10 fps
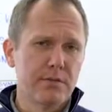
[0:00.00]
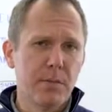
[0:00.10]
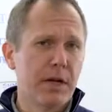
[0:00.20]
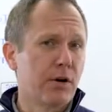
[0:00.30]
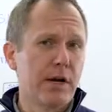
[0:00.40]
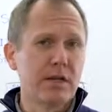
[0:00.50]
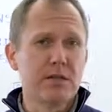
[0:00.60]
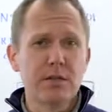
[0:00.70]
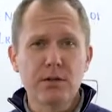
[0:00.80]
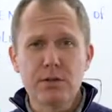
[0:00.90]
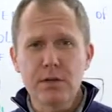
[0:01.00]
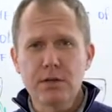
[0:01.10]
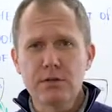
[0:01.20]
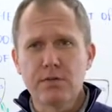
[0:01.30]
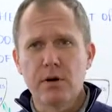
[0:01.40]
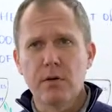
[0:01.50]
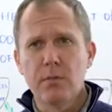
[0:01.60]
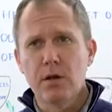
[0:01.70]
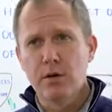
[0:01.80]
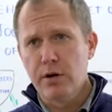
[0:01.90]
from integrating skill sets
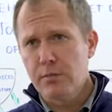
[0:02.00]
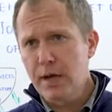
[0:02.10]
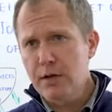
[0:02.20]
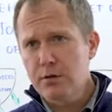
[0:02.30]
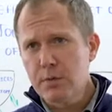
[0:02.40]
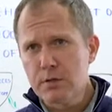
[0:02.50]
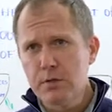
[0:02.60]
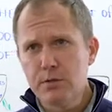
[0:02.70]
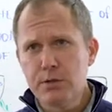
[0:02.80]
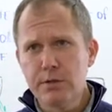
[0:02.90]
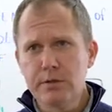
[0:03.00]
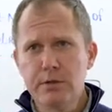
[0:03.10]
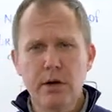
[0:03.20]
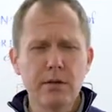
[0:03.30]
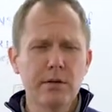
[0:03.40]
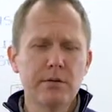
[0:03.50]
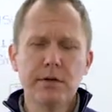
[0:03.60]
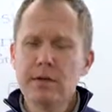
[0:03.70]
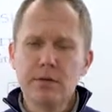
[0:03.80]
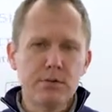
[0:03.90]
from a learning management solution to other
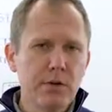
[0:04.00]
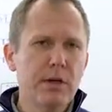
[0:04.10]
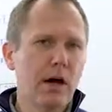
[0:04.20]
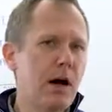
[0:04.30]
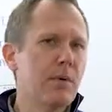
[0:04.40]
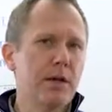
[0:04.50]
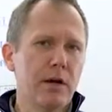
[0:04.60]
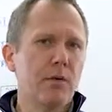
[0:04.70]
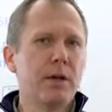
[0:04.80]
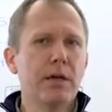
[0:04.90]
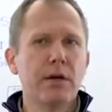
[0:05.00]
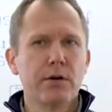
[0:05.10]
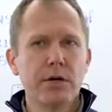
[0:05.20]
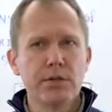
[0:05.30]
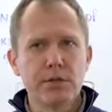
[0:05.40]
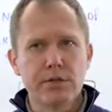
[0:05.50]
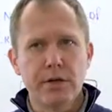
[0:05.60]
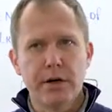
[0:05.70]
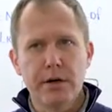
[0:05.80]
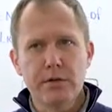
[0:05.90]
really common ERP integration
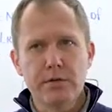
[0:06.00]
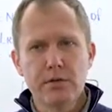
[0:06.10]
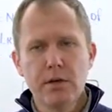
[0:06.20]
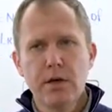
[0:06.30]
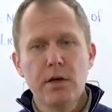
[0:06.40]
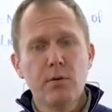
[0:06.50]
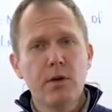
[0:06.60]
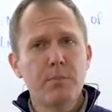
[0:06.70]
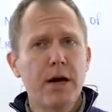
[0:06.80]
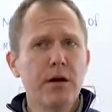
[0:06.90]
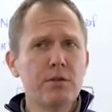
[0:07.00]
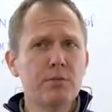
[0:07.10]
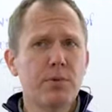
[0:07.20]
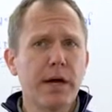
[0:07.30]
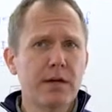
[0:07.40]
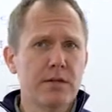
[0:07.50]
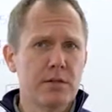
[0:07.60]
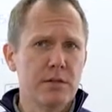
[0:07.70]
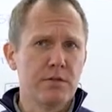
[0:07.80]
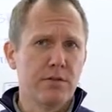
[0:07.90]
scenarios. We have patterns and
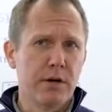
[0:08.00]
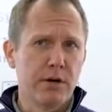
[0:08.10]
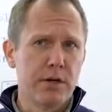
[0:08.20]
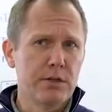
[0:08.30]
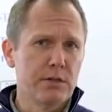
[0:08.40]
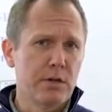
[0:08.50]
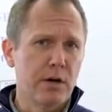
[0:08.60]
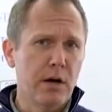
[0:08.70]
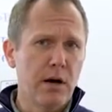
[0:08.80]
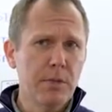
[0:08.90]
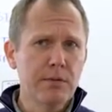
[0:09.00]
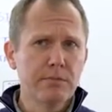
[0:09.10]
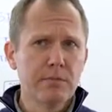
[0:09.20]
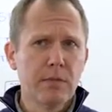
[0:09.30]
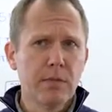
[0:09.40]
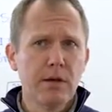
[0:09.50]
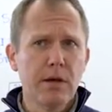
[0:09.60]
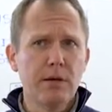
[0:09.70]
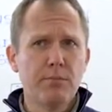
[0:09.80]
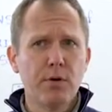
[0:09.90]
practices for integrations that are common,
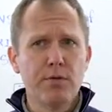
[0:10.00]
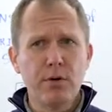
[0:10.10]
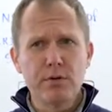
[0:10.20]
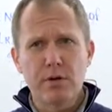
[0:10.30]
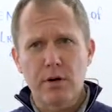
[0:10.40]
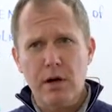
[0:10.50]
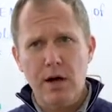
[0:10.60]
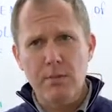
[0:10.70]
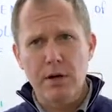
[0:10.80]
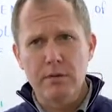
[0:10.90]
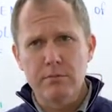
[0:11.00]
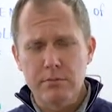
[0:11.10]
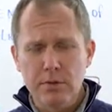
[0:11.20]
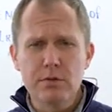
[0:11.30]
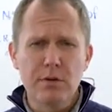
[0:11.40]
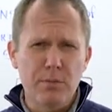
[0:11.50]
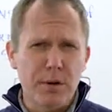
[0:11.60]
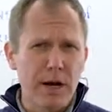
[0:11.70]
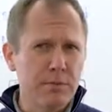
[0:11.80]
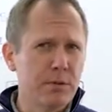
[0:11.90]
and both those that are common and those that are
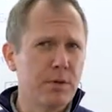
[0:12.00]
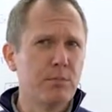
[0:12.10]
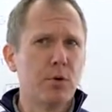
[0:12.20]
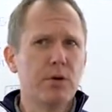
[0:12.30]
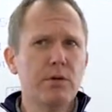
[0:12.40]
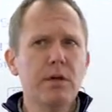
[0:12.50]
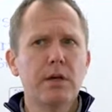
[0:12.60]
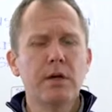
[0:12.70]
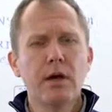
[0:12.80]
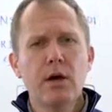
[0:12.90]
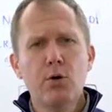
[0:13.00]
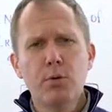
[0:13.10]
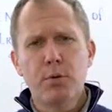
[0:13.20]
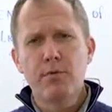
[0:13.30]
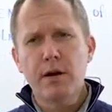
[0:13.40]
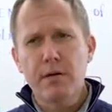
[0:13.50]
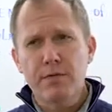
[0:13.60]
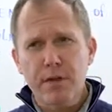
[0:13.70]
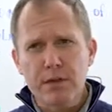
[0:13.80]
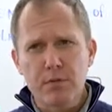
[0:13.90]
perhaps a bit more unique, we provide a
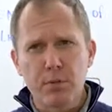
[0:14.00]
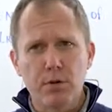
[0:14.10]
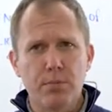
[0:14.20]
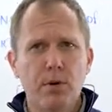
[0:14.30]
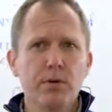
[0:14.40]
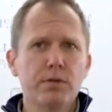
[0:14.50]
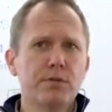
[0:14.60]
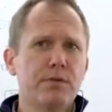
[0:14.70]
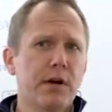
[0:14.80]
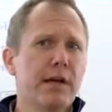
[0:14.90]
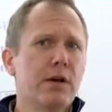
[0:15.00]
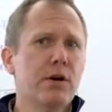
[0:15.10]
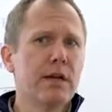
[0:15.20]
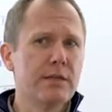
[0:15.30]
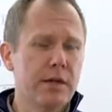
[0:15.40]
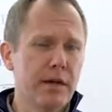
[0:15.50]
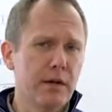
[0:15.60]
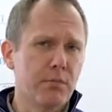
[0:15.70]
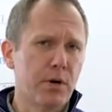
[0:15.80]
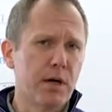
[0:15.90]
flexible approach for integrating data
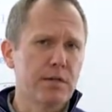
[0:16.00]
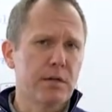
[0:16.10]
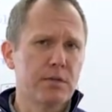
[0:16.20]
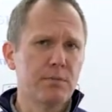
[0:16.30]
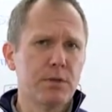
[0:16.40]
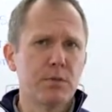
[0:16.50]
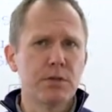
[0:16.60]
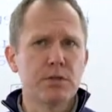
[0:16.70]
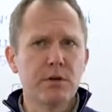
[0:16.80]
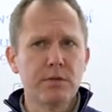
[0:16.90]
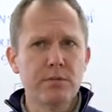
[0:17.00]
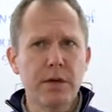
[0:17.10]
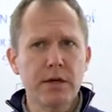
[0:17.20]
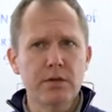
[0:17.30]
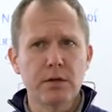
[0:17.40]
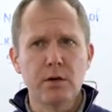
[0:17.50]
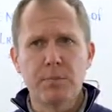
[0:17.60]
and process between ServiceMax and your